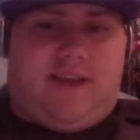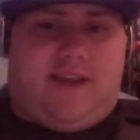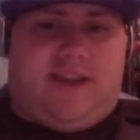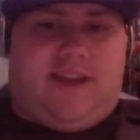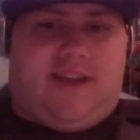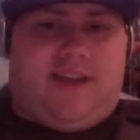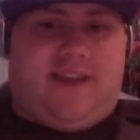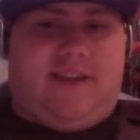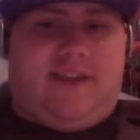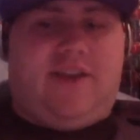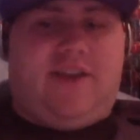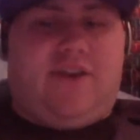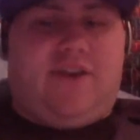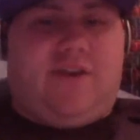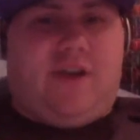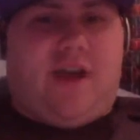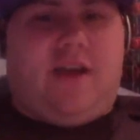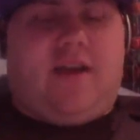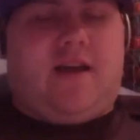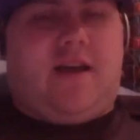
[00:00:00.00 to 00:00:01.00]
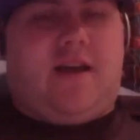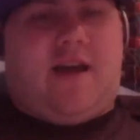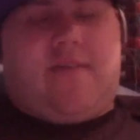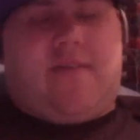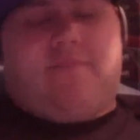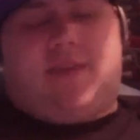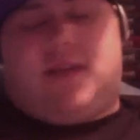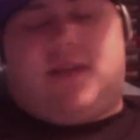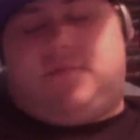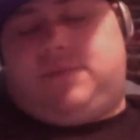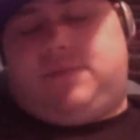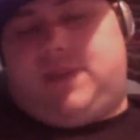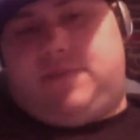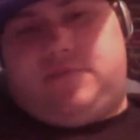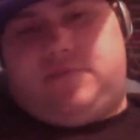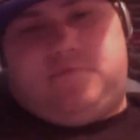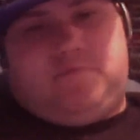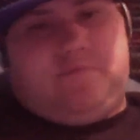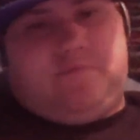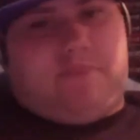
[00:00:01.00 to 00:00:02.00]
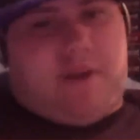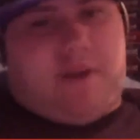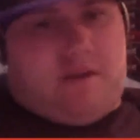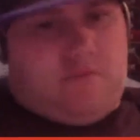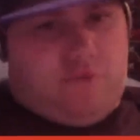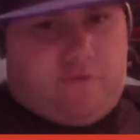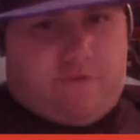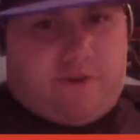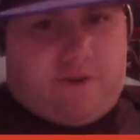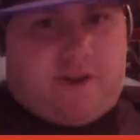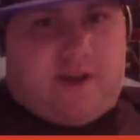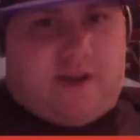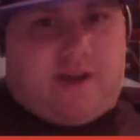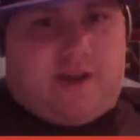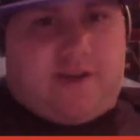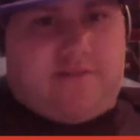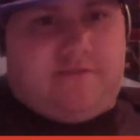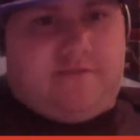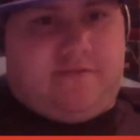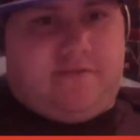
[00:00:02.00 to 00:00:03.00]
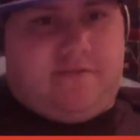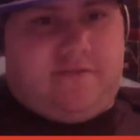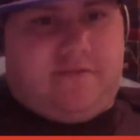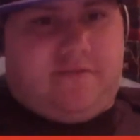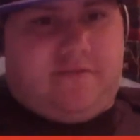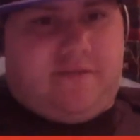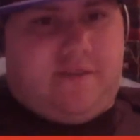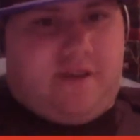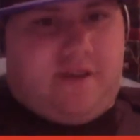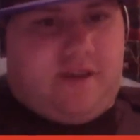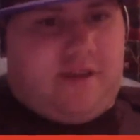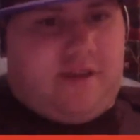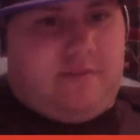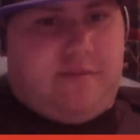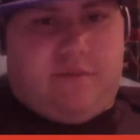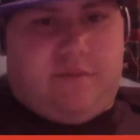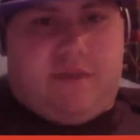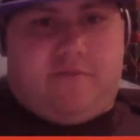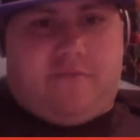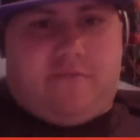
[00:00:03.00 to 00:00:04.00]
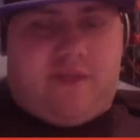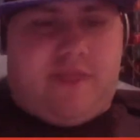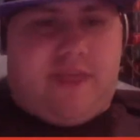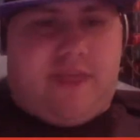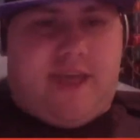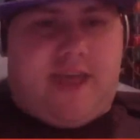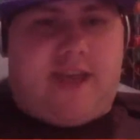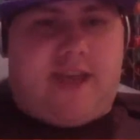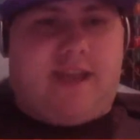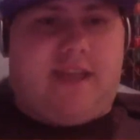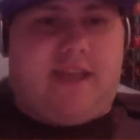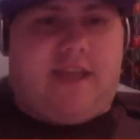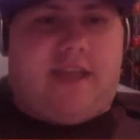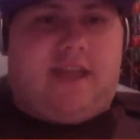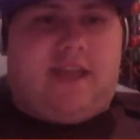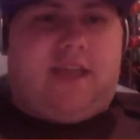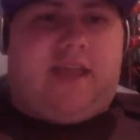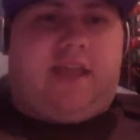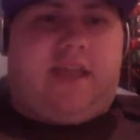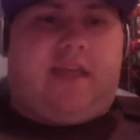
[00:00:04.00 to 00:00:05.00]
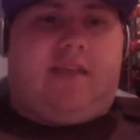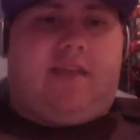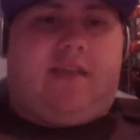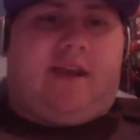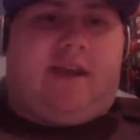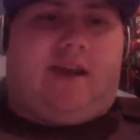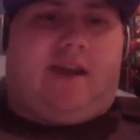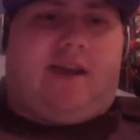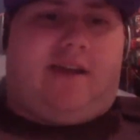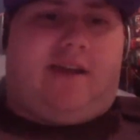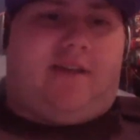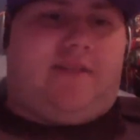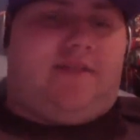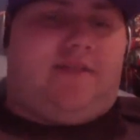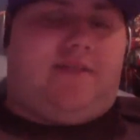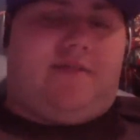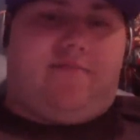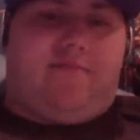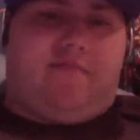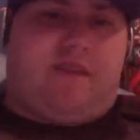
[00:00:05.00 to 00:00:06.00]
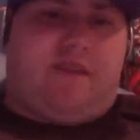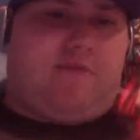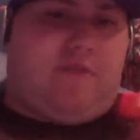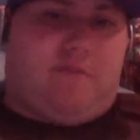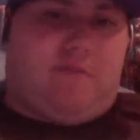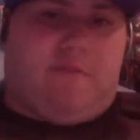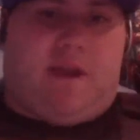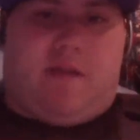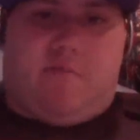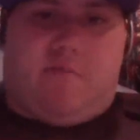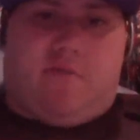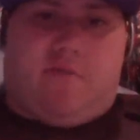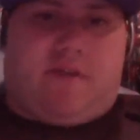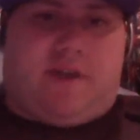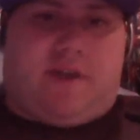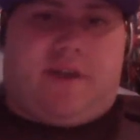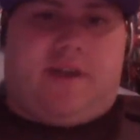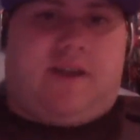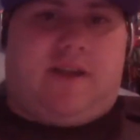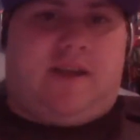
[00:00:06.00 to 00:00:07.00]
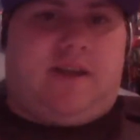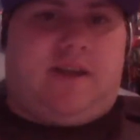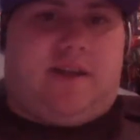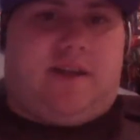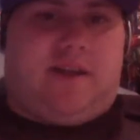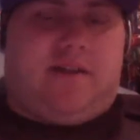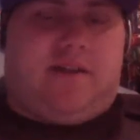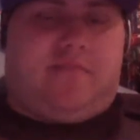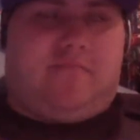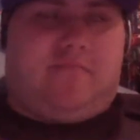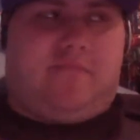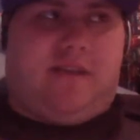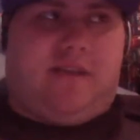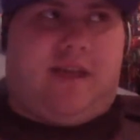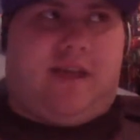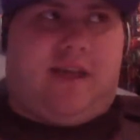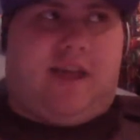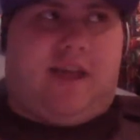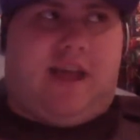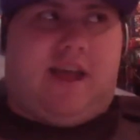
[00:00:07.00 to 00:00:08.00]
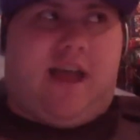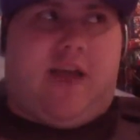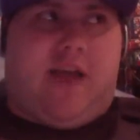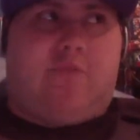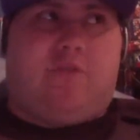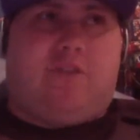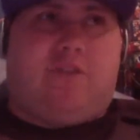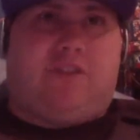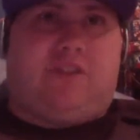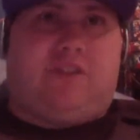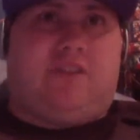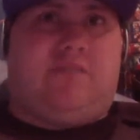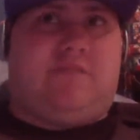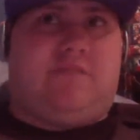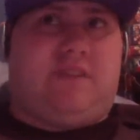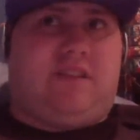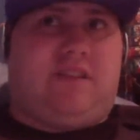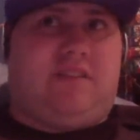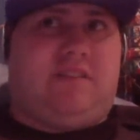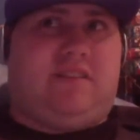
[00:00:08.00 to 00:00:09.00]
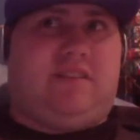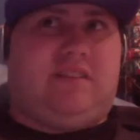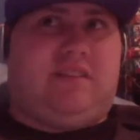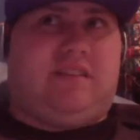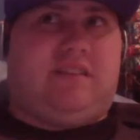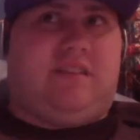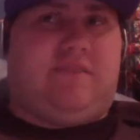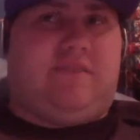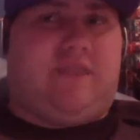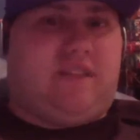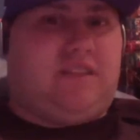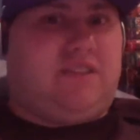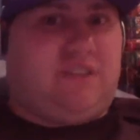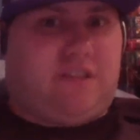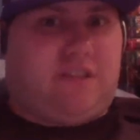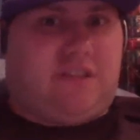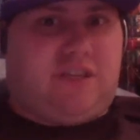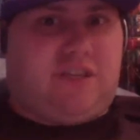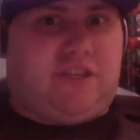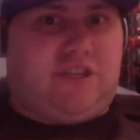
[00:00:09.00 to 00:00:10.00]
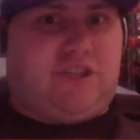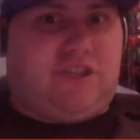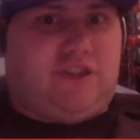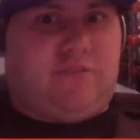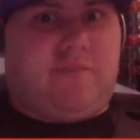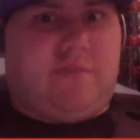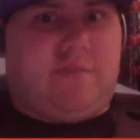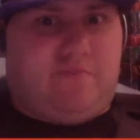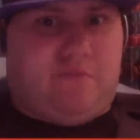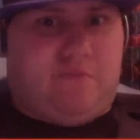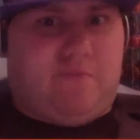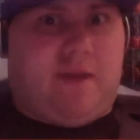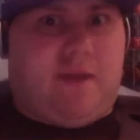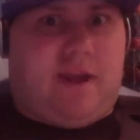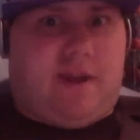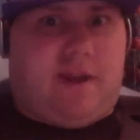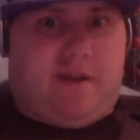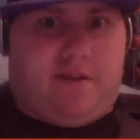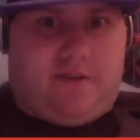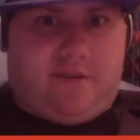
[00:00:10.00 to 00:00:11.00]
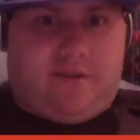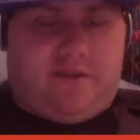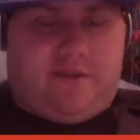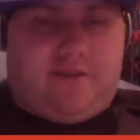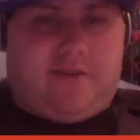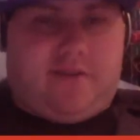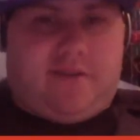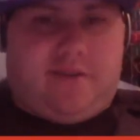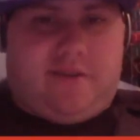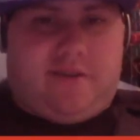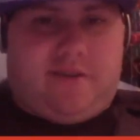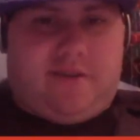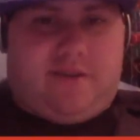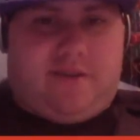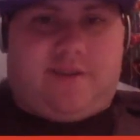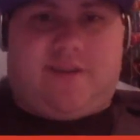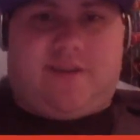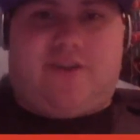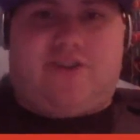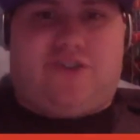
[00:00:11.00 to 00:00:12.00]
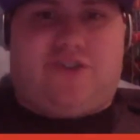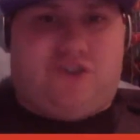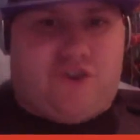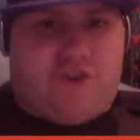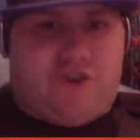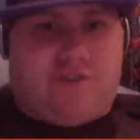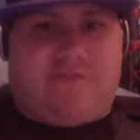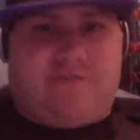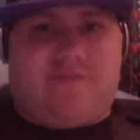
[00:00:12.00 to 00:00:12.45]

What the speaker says: and I'm not blaming Power Morphicon, the people that run that run Power Morphicon. I mean, Eventzilla should have been prepared, and they should have,